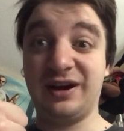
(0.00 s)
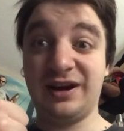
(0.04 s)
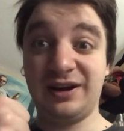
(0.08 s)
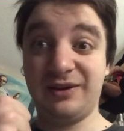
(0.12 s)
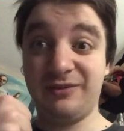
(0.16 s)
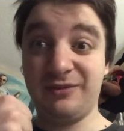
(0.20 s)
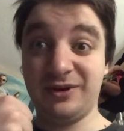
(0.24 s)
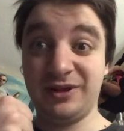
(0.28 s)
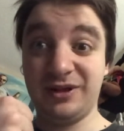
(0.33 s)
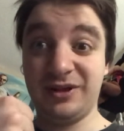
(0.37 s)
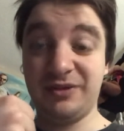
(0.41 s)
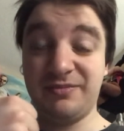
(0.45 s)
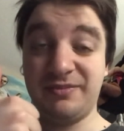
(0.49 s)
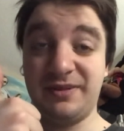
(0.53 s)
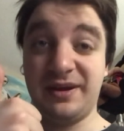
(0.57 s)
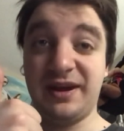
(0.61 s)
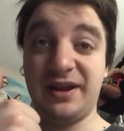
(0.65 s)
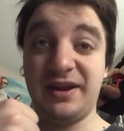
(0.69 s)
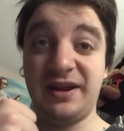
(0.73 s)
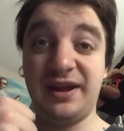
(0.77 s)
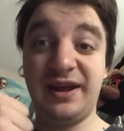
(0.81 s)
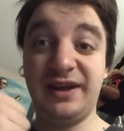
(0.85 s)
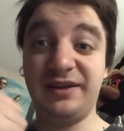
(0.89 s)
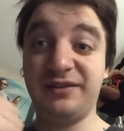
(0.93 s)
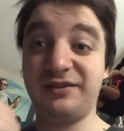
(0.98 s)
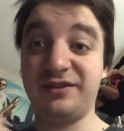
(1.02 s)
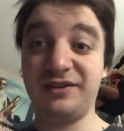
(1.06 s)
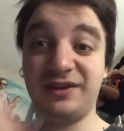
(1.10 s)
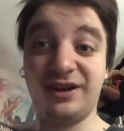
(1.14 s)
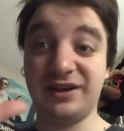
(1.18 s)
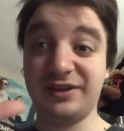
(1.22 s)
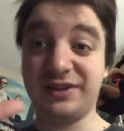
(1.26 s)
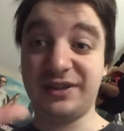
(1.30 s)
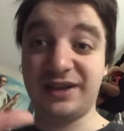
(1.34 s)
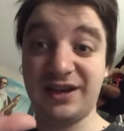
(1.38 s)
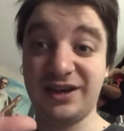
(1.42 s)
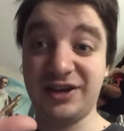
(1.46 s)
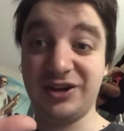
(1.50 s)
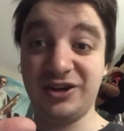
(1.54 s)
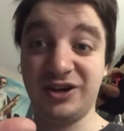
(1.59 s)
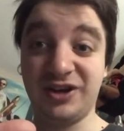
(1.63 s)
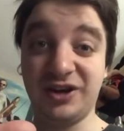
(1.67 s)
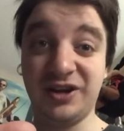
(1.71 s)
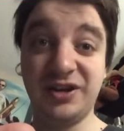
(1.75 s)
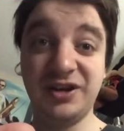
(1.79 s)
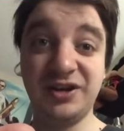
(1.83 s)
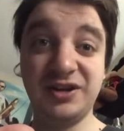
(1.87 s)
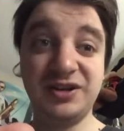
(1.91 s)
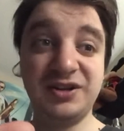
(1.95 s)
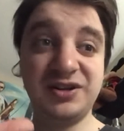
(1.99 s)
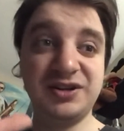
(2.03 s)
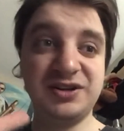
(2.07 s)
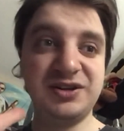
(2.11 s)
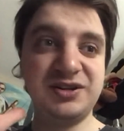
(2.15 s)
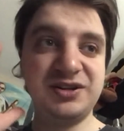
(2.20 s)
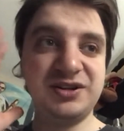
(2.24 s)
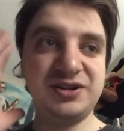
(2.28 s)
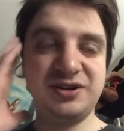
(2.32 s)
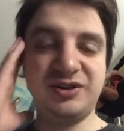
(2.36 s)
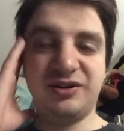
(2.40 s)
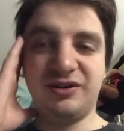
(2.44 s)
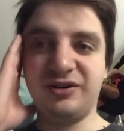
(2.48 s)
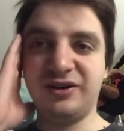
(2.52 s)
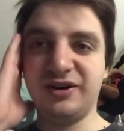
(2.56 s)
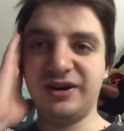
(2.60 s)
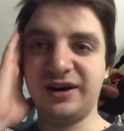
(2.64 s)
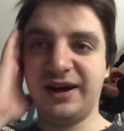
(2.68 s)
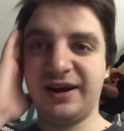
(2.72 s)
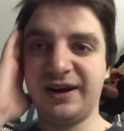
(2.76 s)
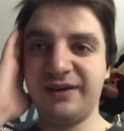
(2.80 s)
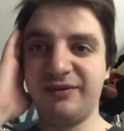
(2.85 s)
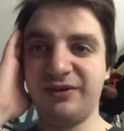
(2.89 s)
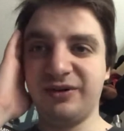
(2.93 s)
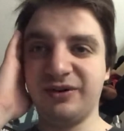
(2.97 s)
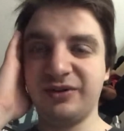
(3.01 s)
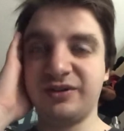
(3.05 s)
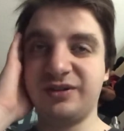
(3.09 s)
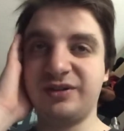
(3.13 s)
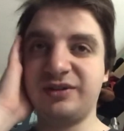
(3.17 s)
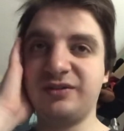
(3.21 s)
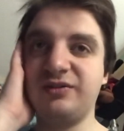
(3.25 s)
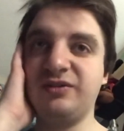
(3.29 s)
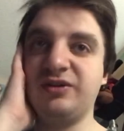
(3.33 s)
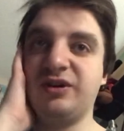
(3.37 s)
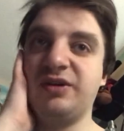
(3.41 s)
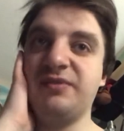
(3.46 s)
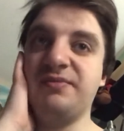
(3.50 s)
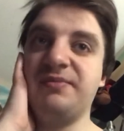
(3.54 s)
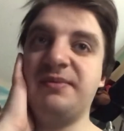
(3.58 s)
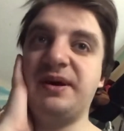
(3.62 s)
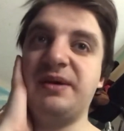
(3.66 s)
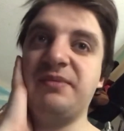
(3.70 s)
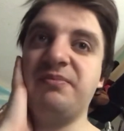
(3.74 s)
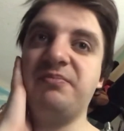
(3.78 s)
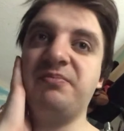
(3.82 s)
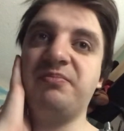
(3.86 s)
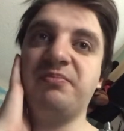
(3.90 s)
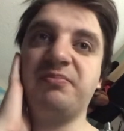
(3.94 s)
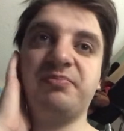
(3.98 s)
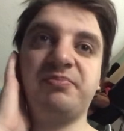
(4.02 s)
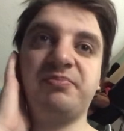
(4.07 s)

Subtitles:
I will admit, it's not that good. I will admit.